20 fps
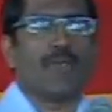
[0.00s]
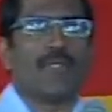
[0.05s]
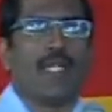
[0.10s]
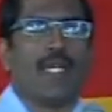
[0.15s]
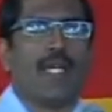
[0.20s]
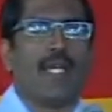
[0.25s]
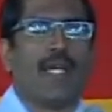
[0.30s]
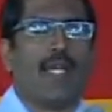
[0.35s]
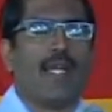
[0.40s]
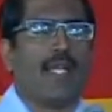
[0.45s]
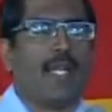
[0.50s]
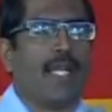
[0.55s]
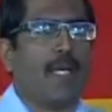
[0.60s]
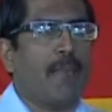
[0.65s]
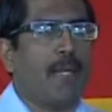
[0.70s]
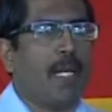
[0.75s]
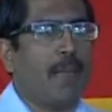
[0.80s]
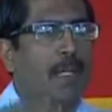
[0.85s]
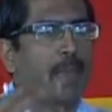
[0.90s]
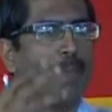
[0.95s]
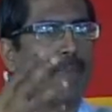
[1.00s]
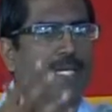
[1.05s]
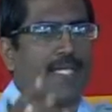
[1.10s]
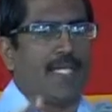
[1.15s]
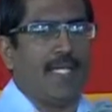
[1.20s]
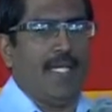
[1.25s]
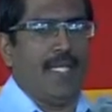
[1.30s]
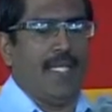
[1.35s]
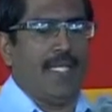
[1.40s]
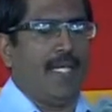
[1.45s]
psychiatry may be
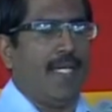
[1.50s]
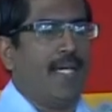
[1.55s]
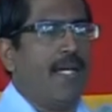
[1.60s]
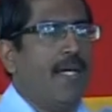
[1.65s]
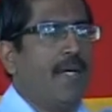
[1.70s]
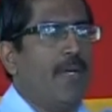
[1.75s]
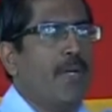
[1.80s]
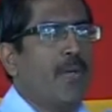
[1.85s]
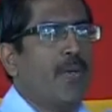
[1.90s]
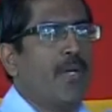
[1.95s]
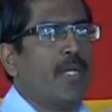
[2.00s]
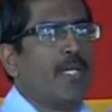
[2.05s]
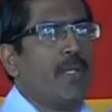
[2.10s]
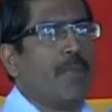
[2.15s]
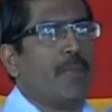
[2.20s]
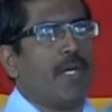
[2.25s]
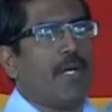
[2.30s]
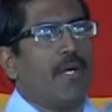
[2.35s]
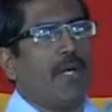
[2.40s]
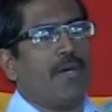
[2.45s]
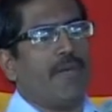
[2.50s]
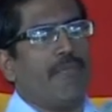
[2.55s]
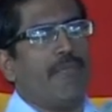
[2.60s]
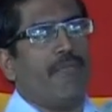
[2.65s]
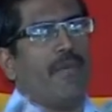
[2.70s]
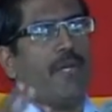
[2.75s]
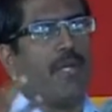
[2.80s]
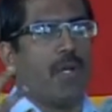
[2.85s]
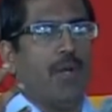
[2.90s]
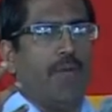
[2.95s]
present during the period of
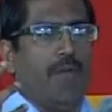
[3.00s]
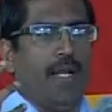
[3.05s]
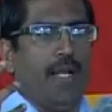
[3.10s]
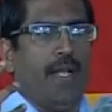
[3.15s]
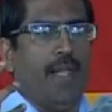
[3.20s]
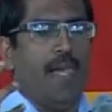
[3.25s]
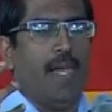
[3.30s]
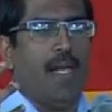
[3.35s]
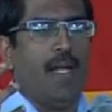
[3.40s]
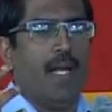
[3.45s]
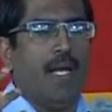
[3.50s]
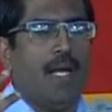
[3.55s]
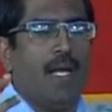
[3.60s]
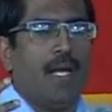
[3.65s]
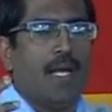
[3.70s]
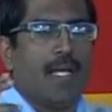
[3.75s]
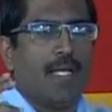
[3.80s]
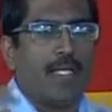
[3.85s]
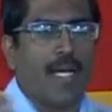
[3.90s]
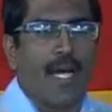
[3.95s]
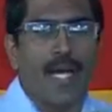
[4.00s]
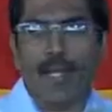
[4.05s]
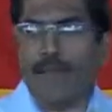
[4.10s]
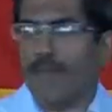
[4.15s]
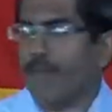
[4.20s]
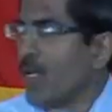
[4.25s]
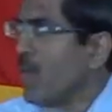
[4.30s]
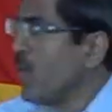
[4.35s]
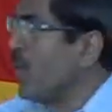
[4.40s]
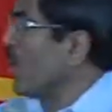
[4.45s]
withdrawal. That
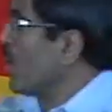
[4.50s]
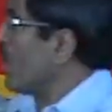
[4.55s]
will not